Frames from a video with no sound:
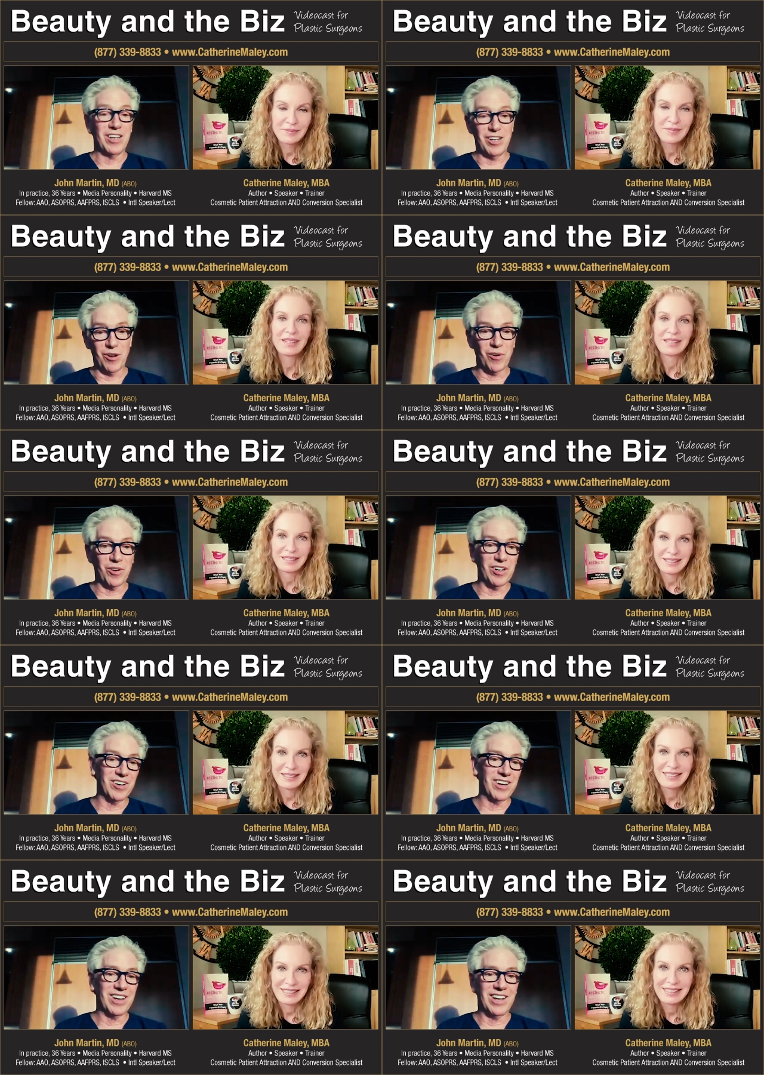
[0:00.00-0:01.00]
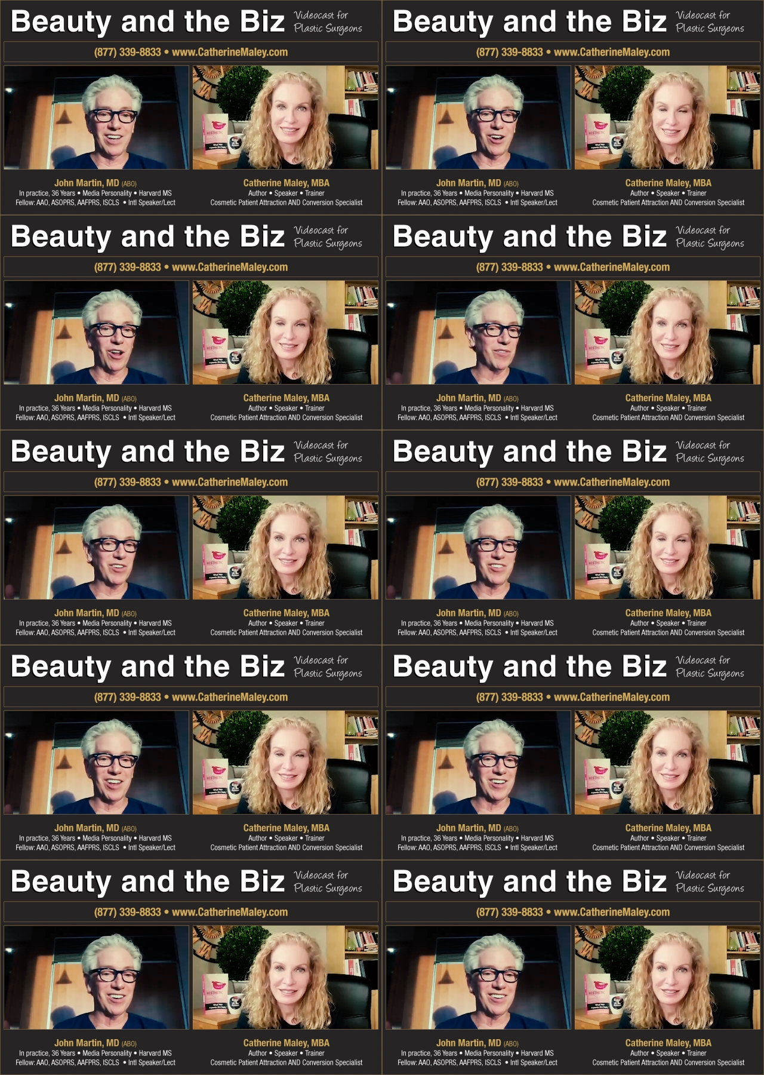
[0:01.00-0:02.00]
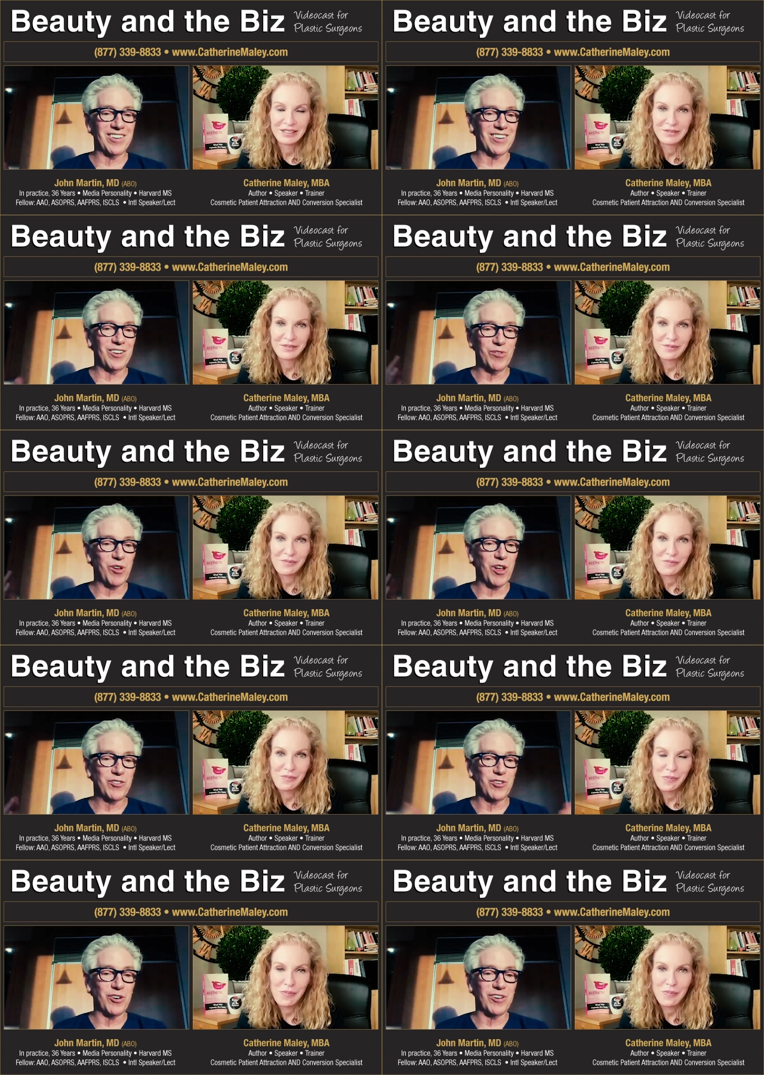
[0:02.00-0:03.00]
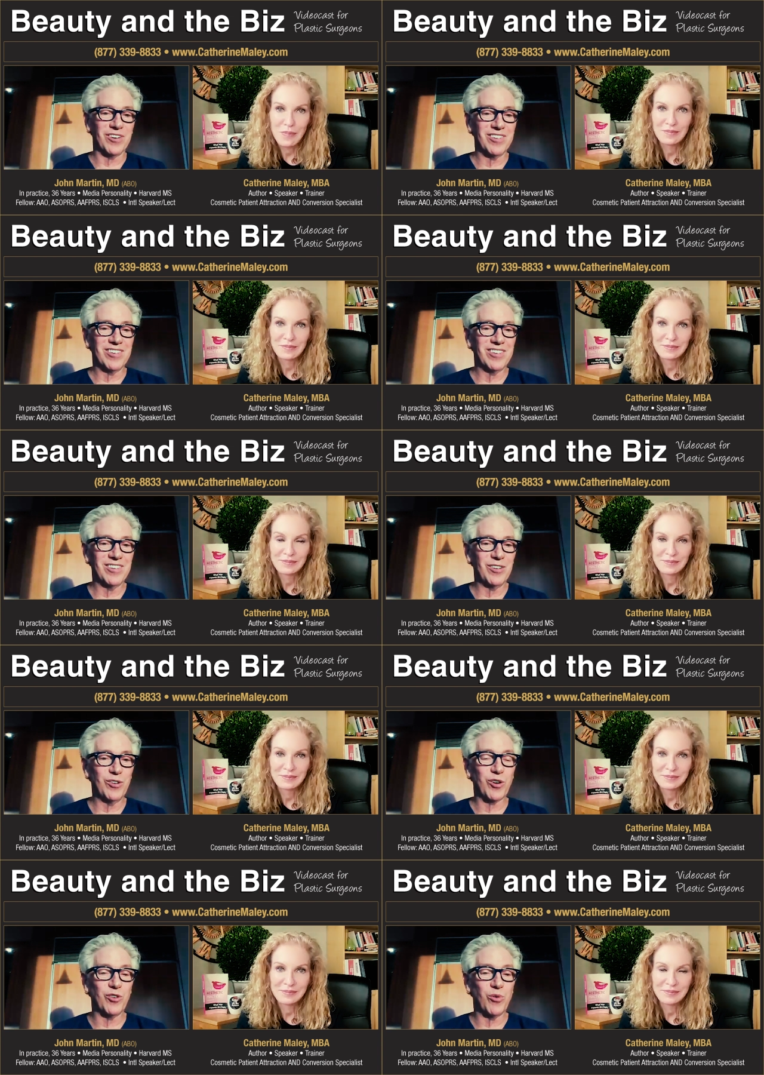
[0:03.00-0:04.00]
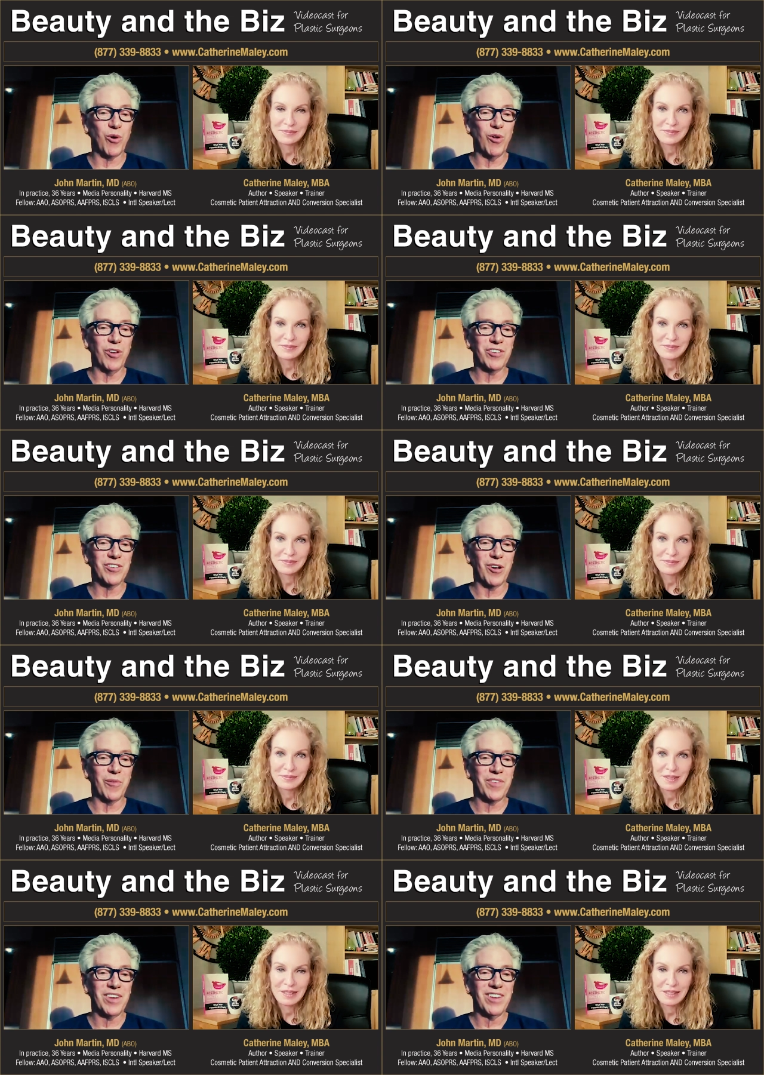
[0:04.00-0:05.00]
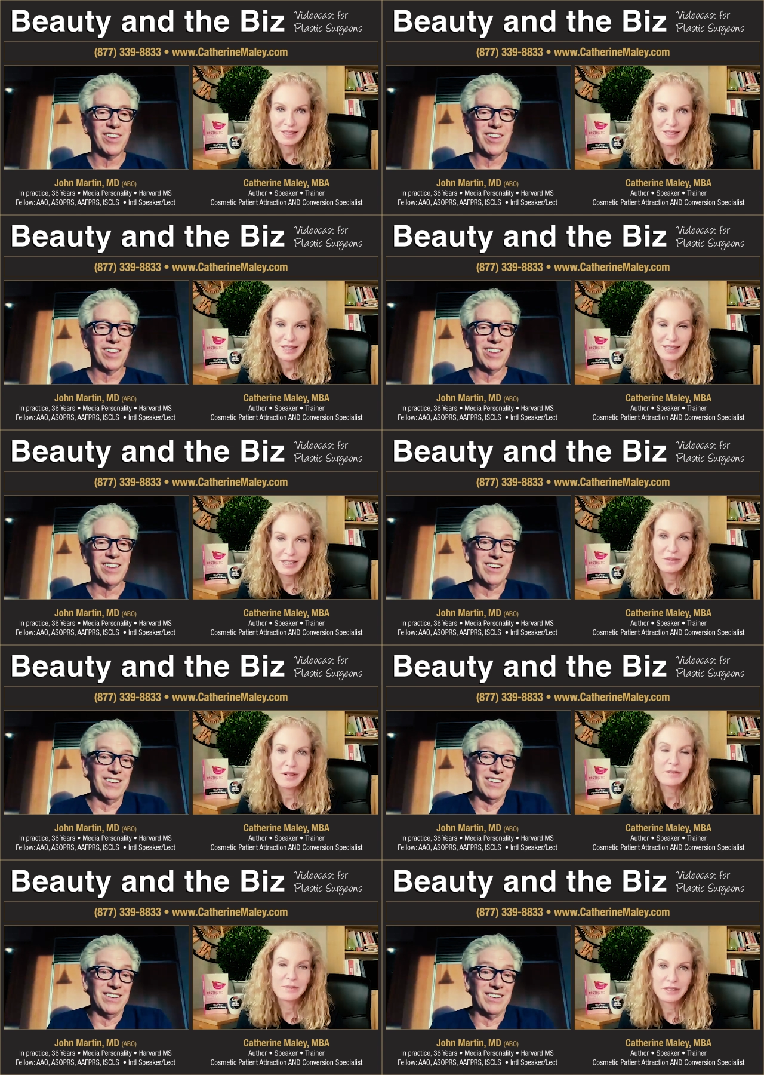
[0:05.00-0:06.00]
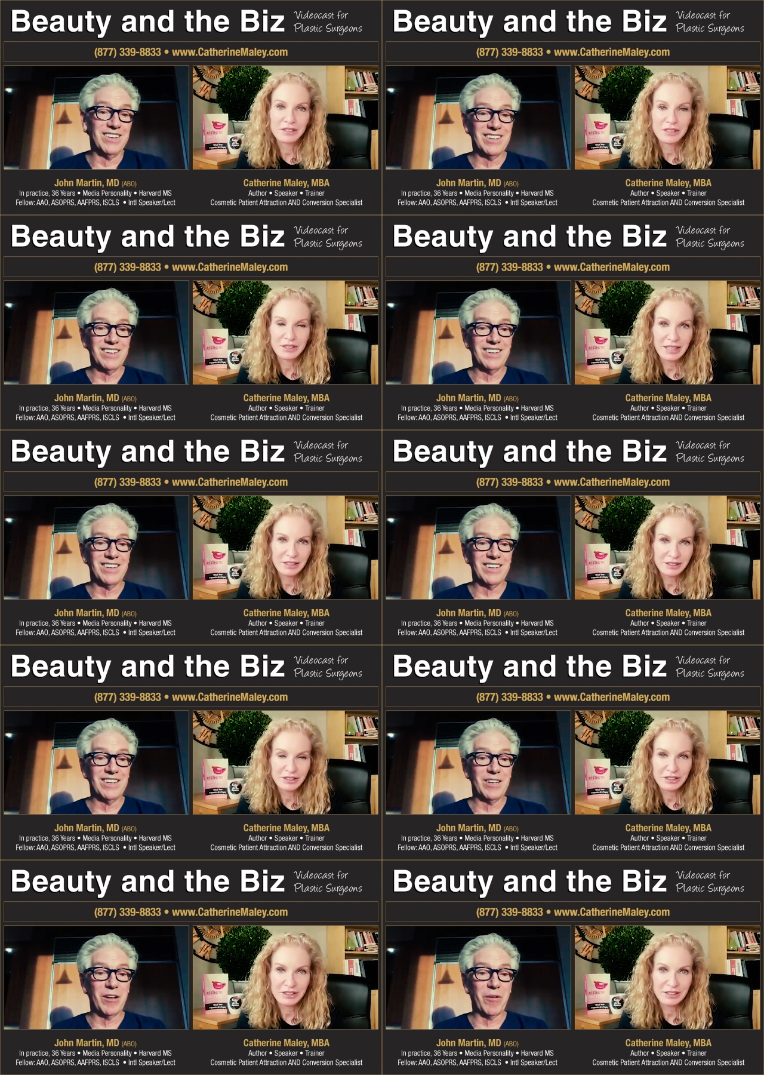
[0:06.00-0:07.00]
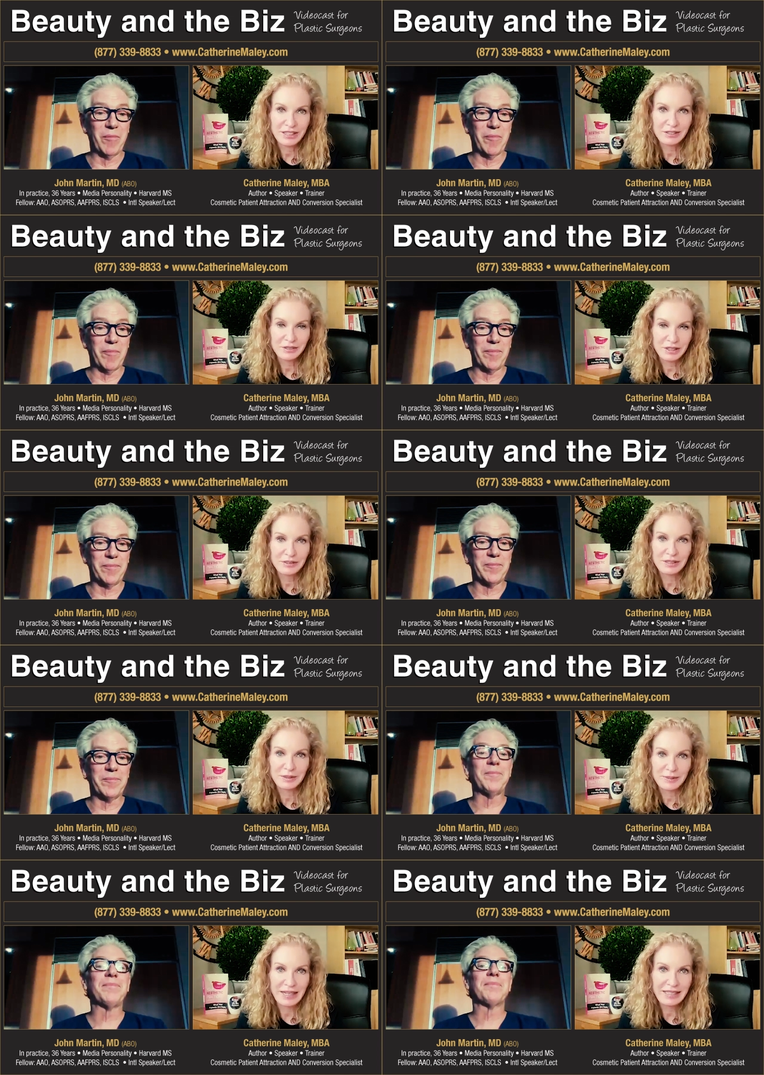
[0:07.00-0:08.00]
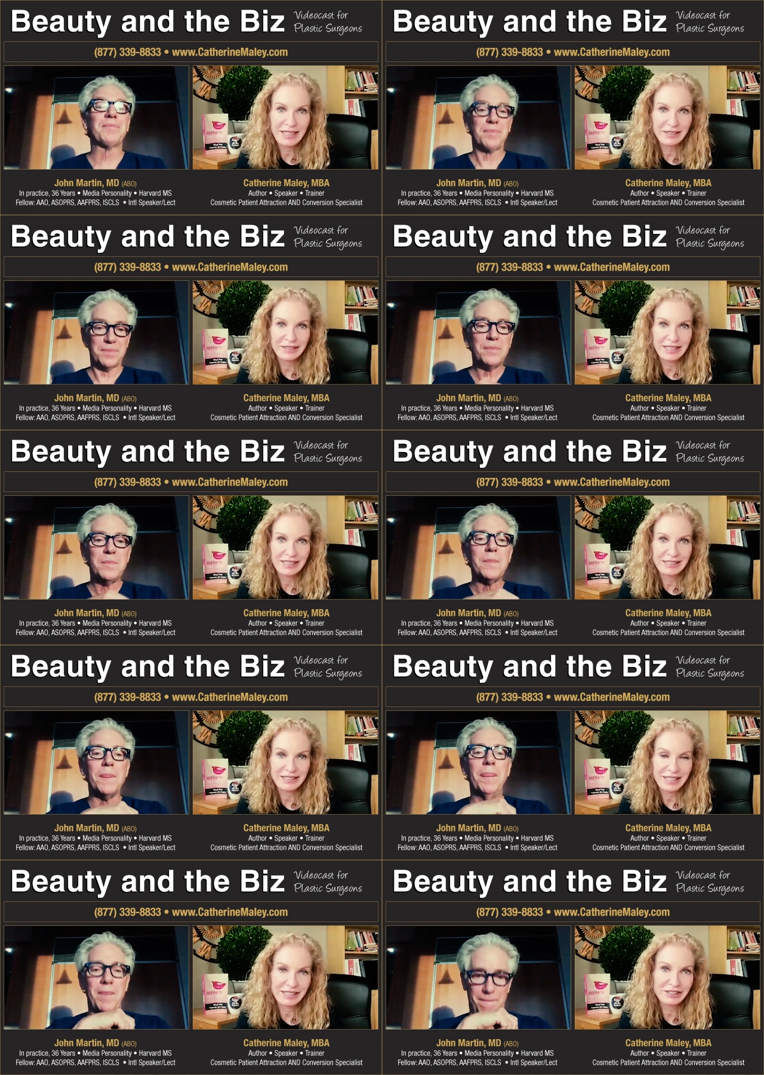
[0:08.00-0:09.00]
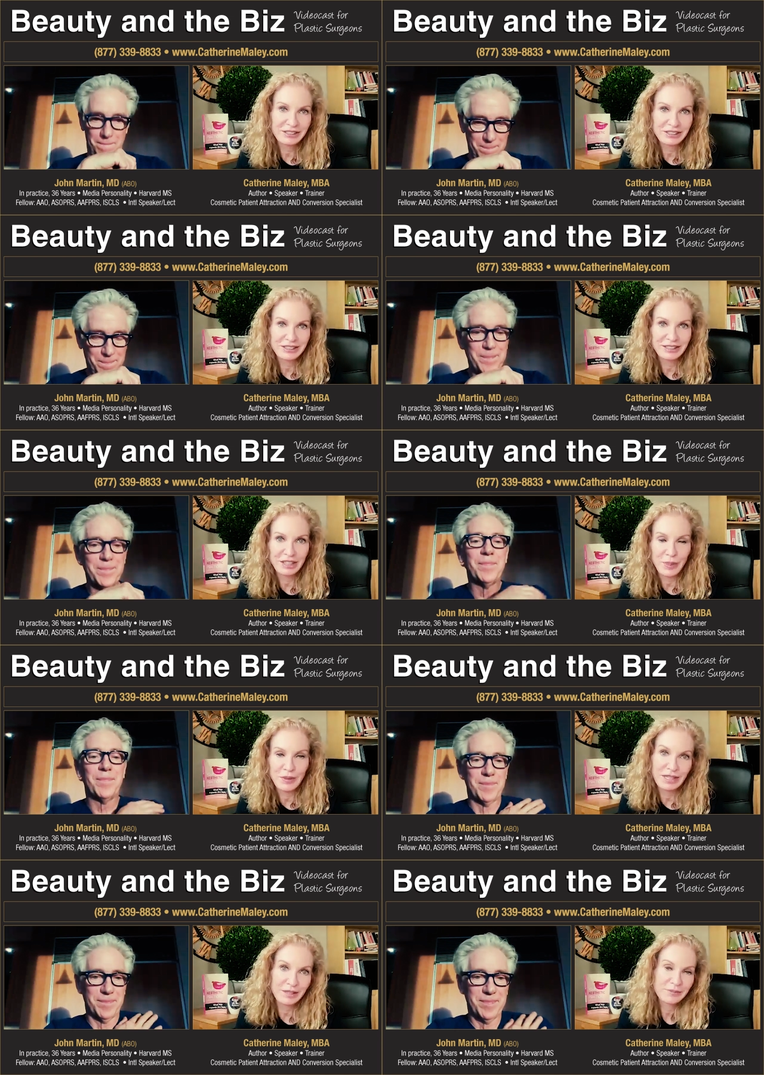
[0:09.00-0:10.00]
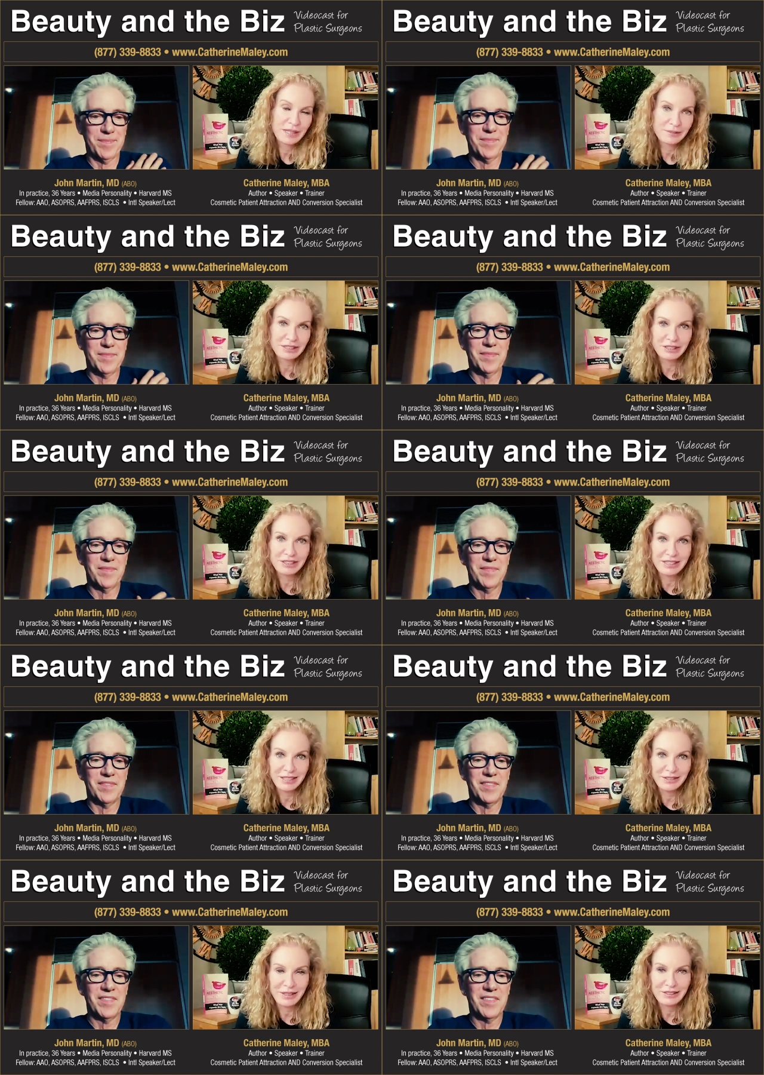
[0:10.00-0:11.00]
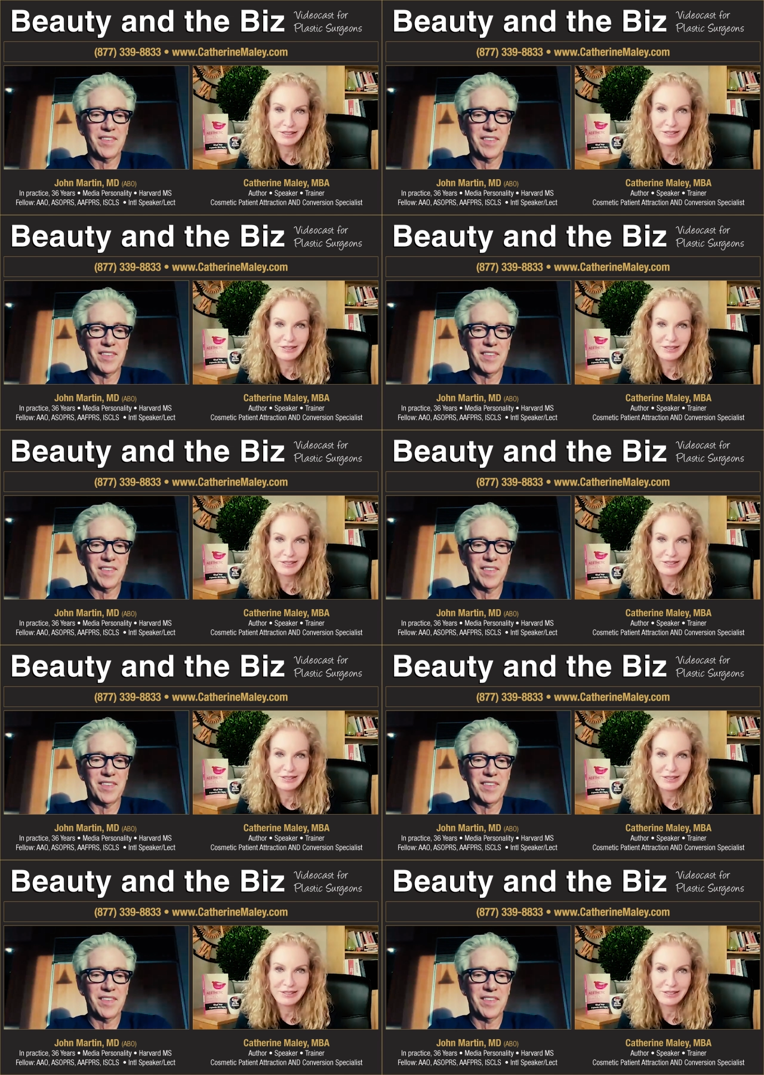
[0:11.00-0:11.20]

Speaker 1: you know, and then all of a sudden you've lost your control. So
Speaker 2: And they want to build your non-surgical. That's what they're really buying nowadays, the non-surgical. And you're like, but I'm a surgeon. I'd rather